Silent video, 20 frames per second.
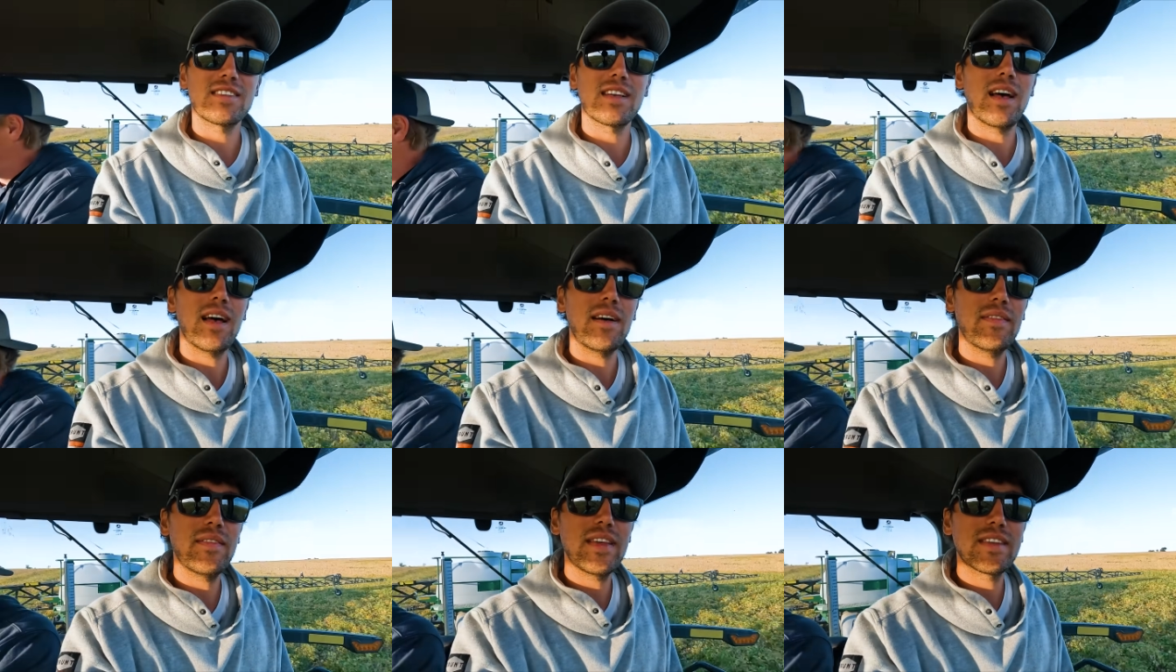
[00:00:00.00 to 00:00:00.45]

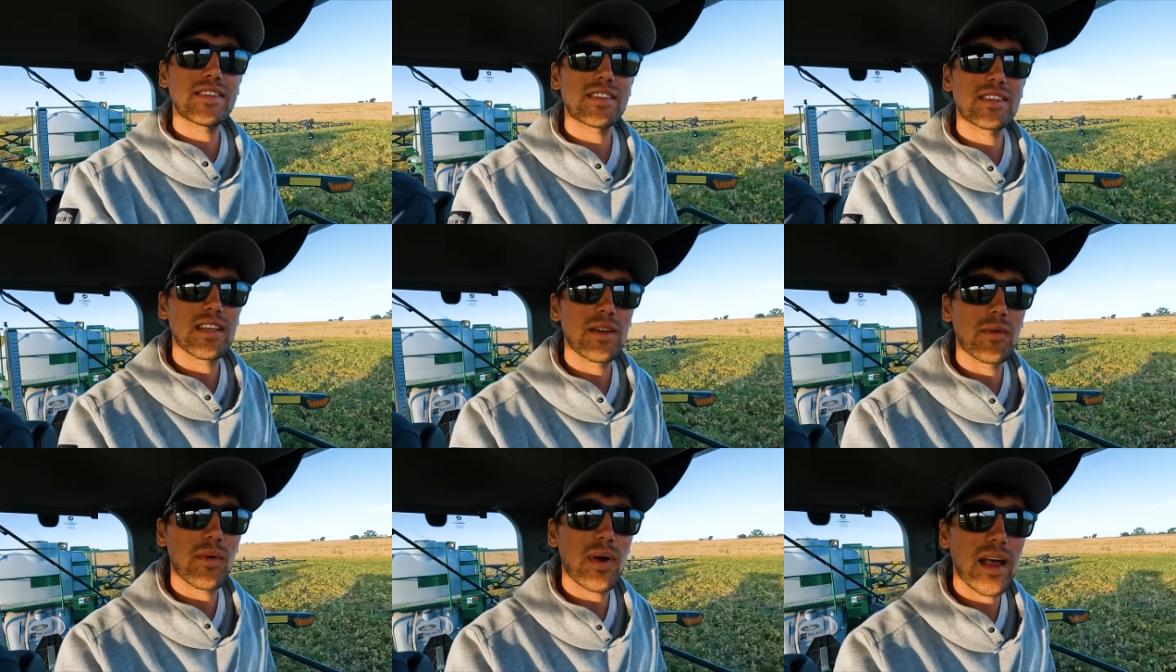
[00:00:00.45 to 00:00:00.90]

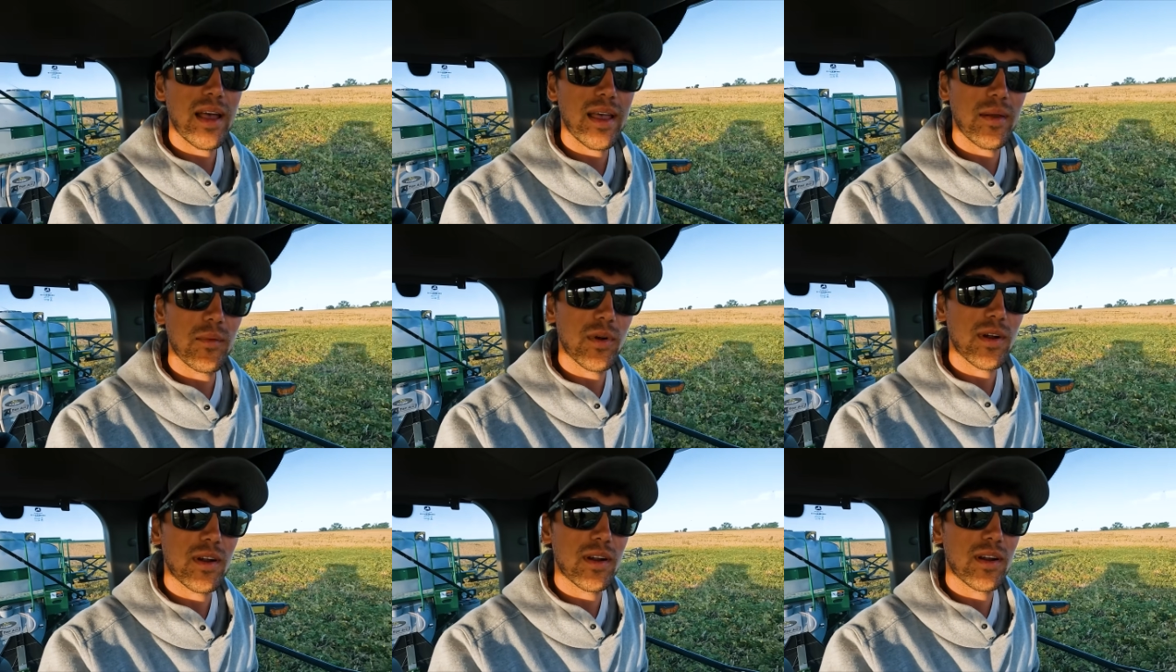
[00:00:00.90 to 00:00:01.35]
obviously why
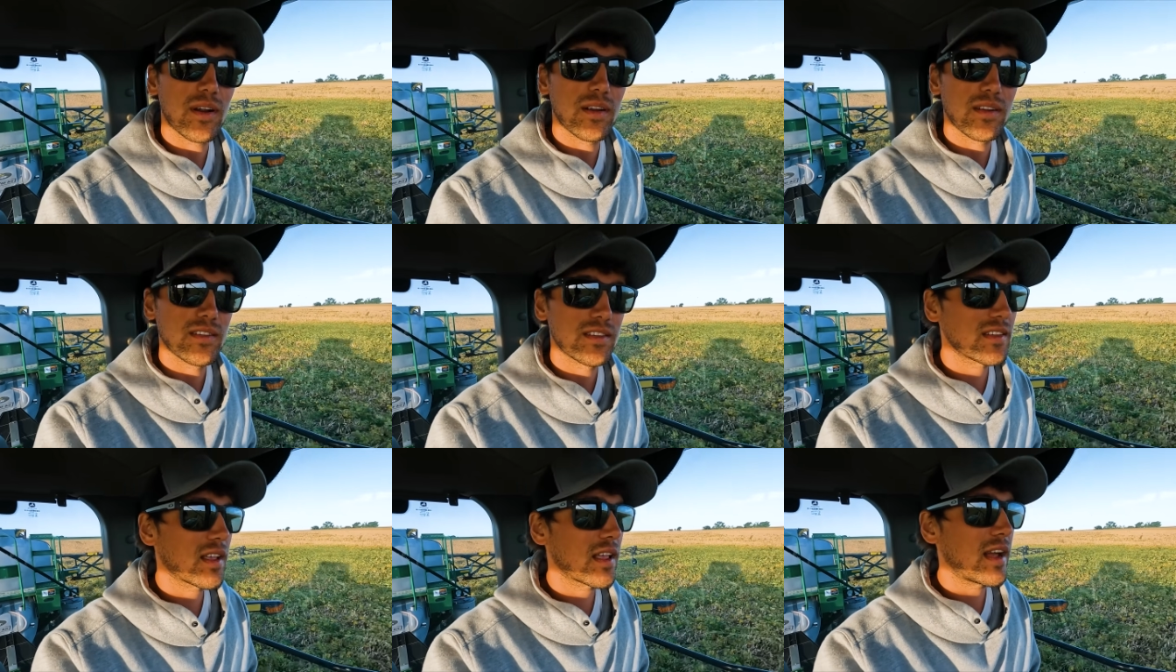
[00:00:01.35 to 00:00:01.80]
we're
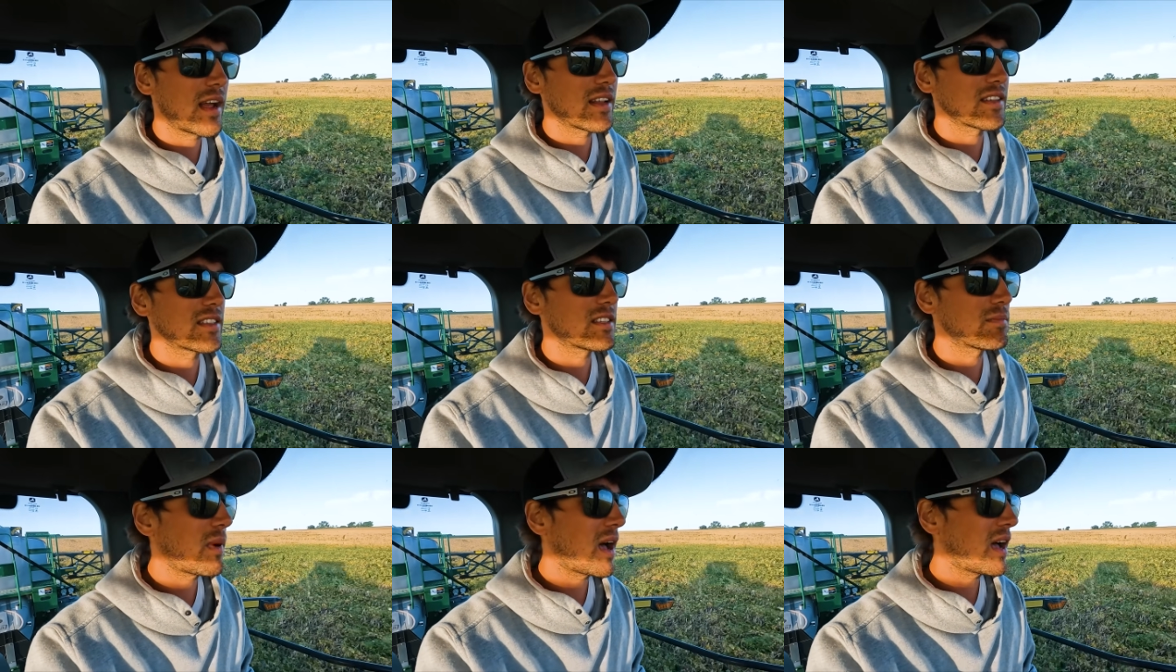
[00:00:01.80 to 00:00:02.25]
kind
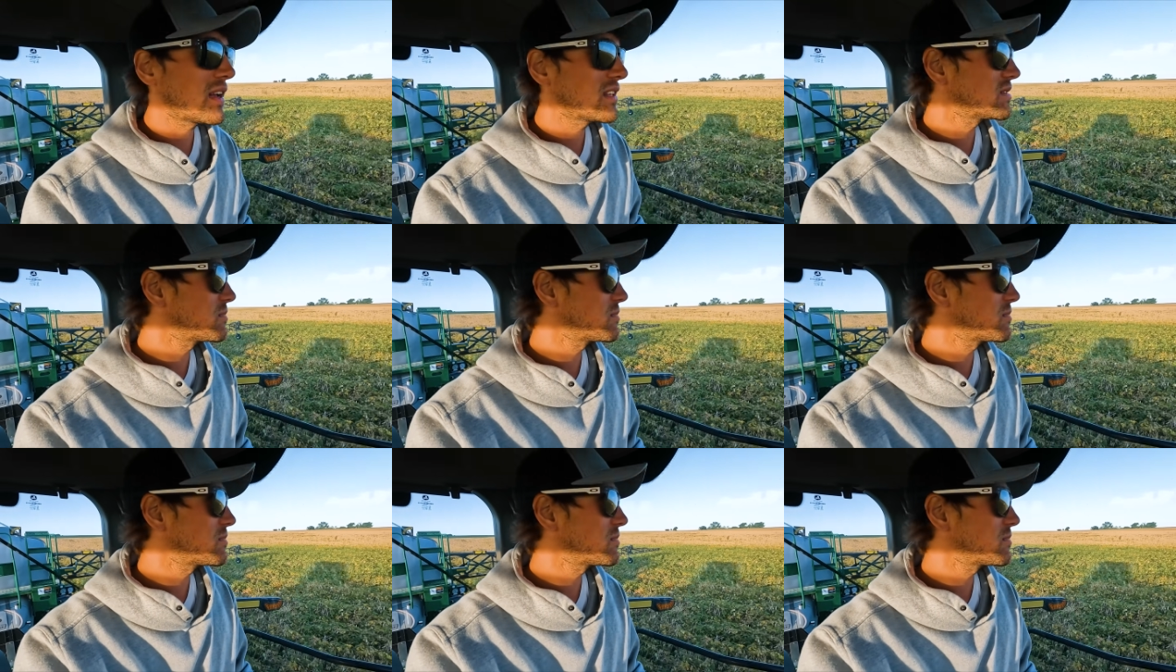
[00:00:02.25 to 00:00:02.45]
of spot